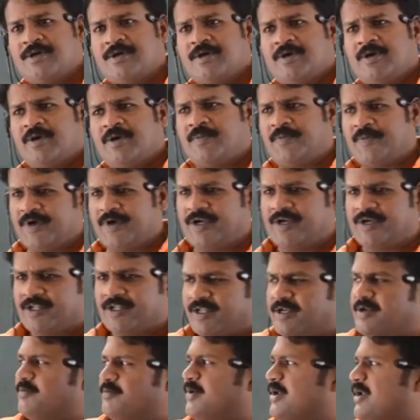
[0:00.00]
If I
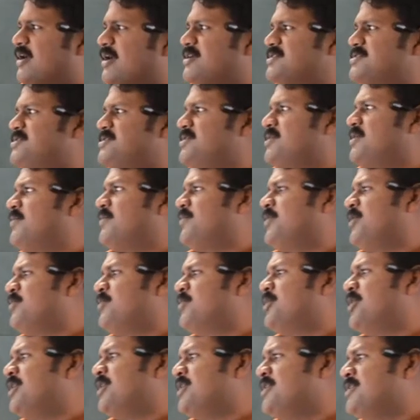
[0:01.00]
tell velocity of a
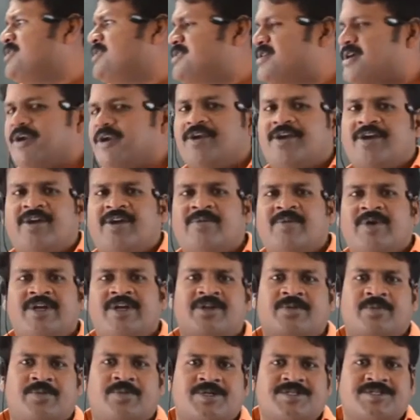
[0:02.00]
body is 100
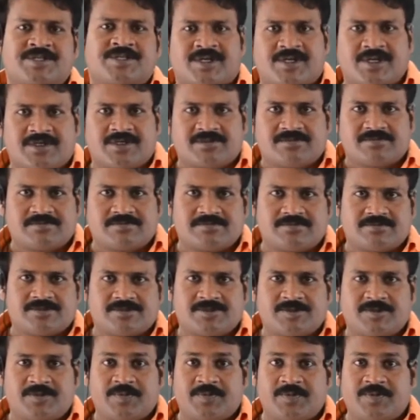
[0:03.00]
meter per second,
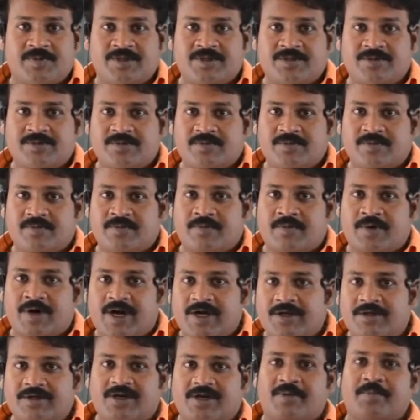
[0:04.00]
so with
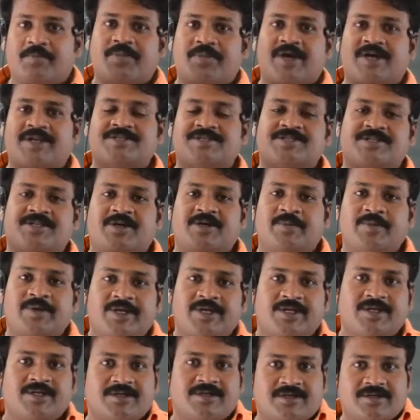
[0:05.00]
what comparison I am
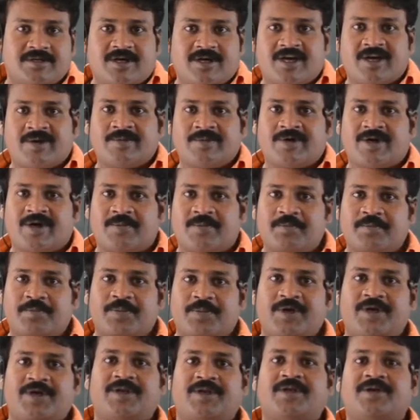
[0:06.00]
telling? I am
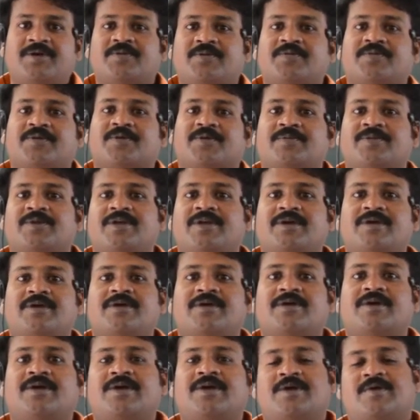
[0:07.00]
comparing from the
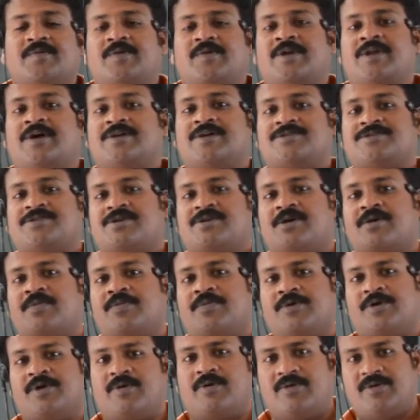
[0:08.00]
velocity
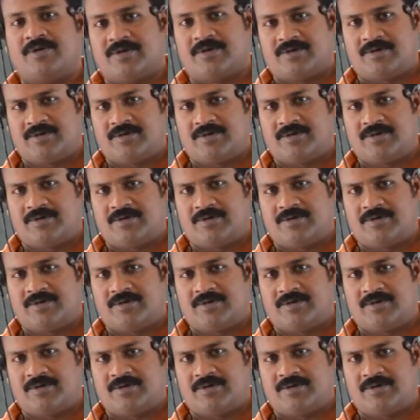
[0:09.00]
of ground.